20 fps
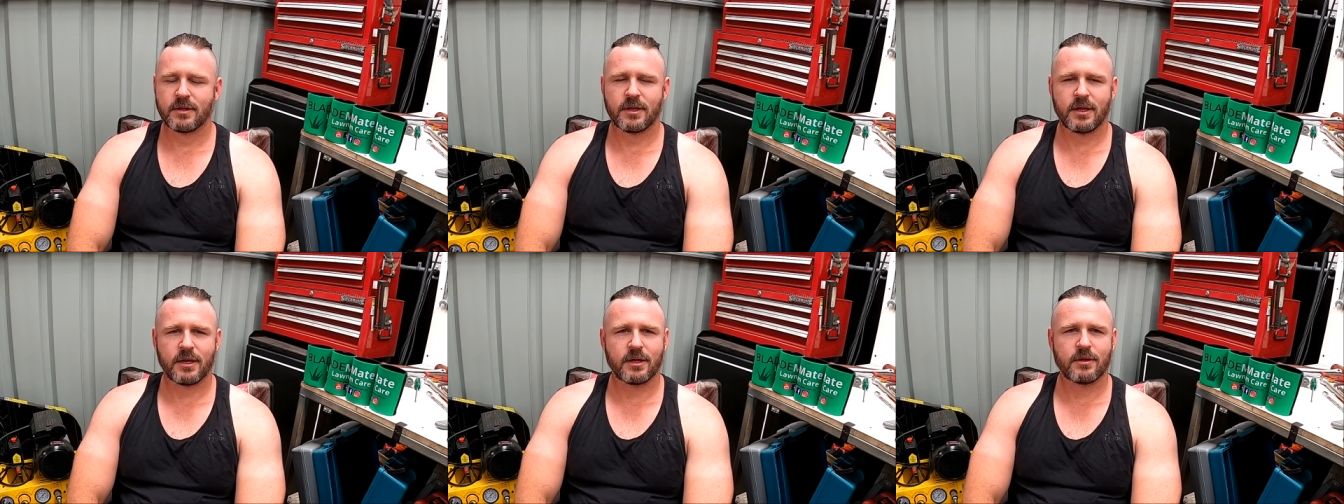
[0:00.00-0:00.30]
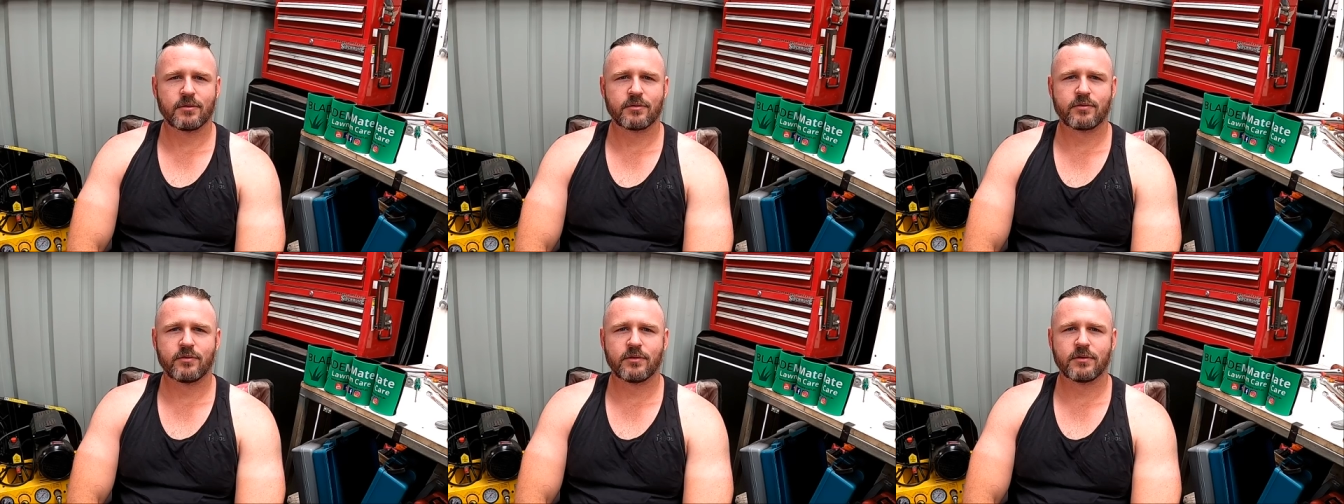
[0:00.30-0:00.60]
Yeah, I
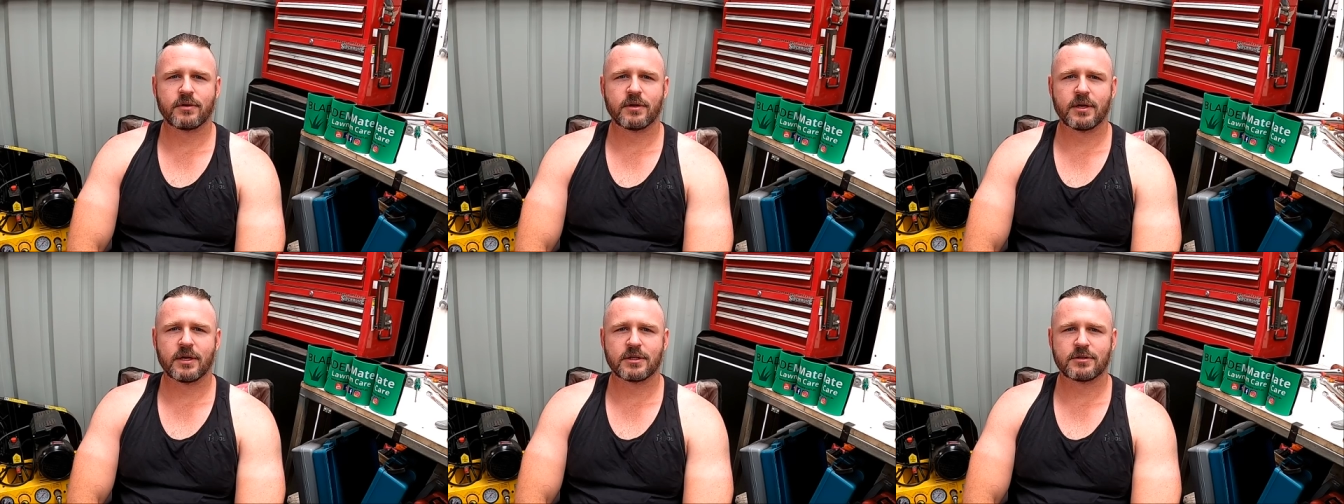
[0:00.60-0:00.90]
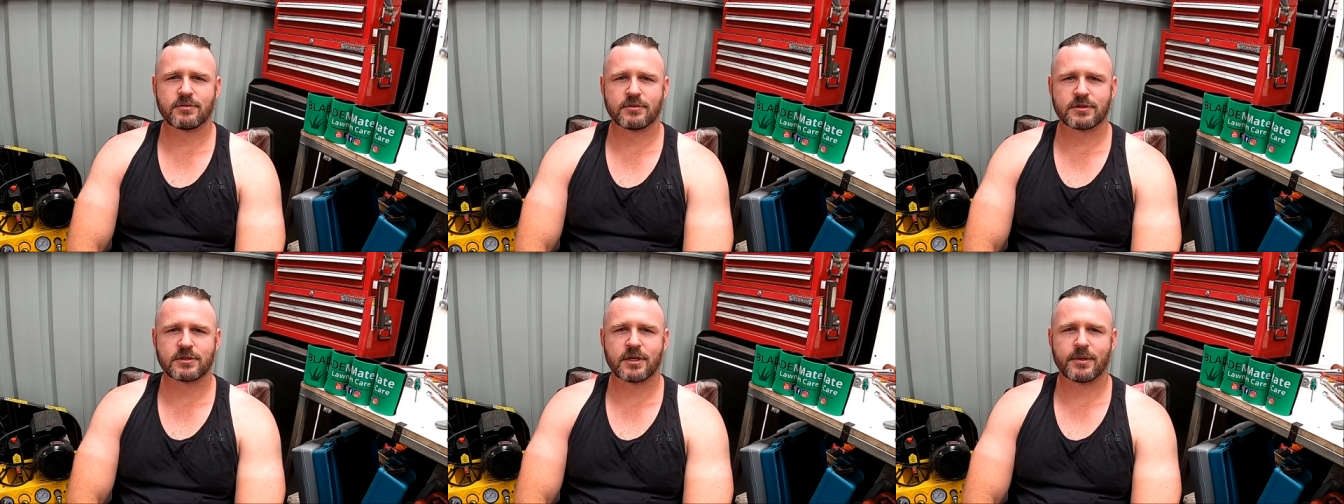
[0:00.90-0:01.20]
look forward to
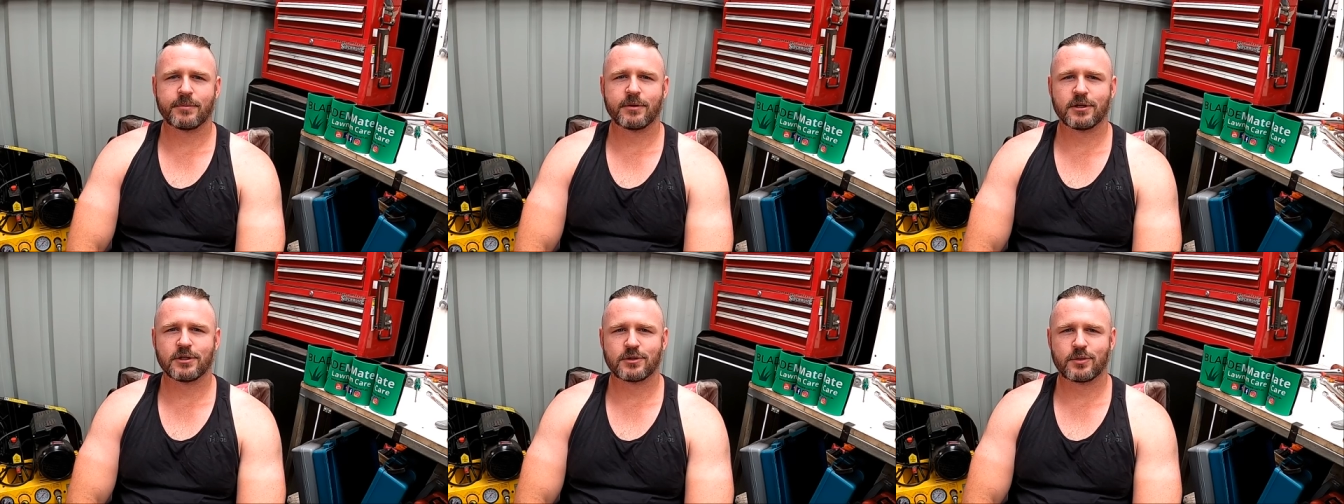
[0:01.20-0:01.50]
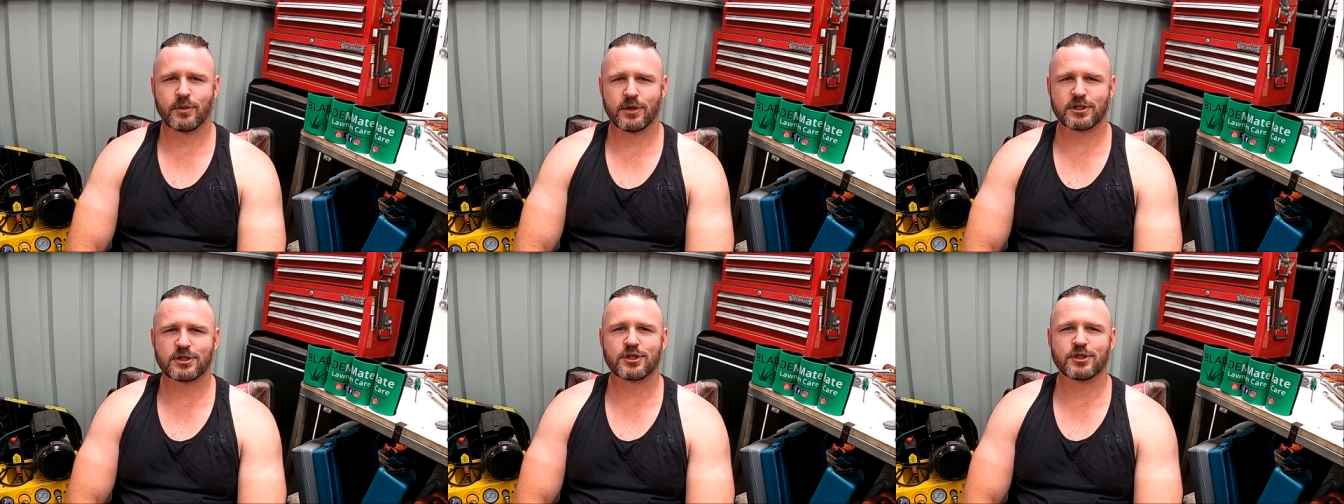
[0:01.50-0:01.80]
answering some of these
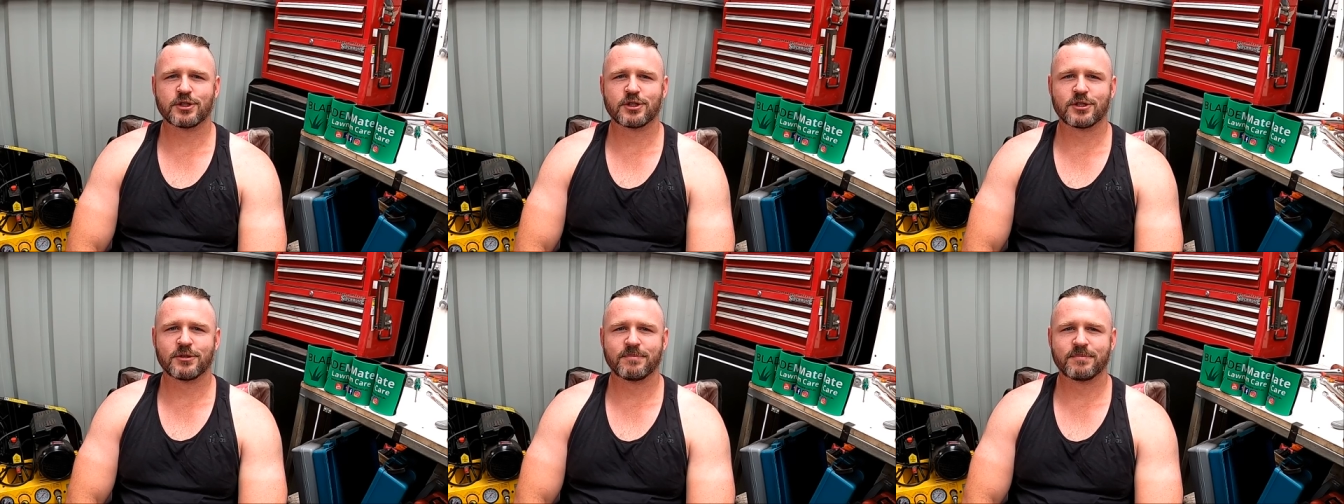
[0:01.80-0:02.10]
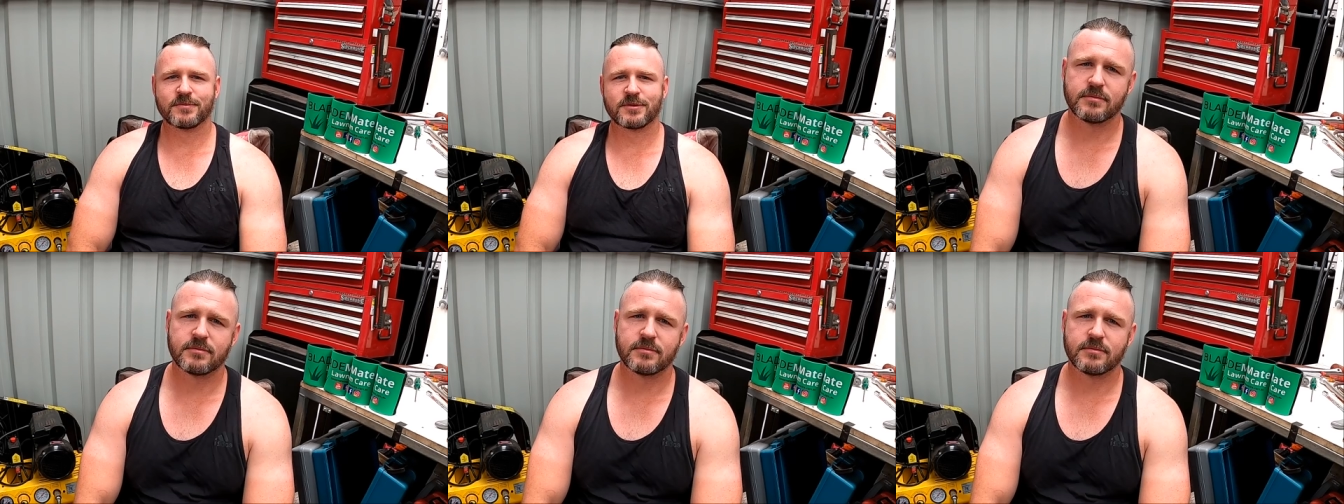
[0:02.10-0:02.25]
questions.